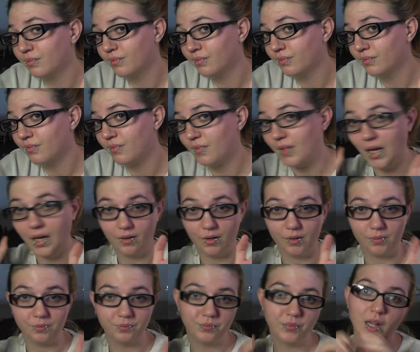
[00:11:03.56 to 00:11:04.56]
I don't know.
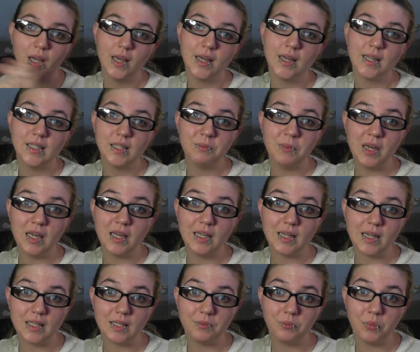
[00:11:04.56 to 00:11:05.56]
To me, it doesn't
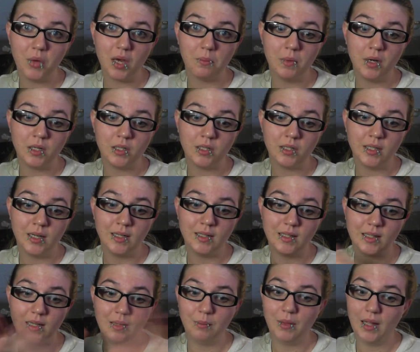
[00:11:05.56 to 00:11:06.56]
make much sense. I'm
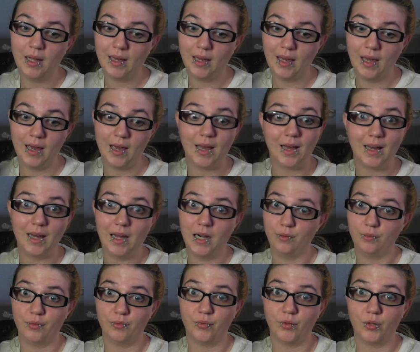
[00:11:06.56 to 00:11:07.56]
like, hey, I got it for
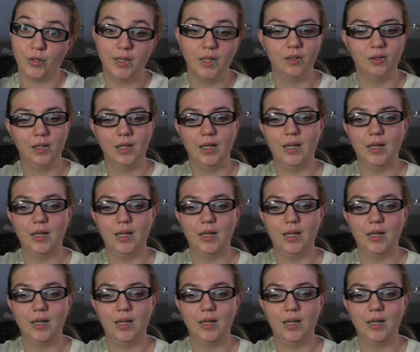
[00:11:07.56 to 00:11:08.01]
free. Like,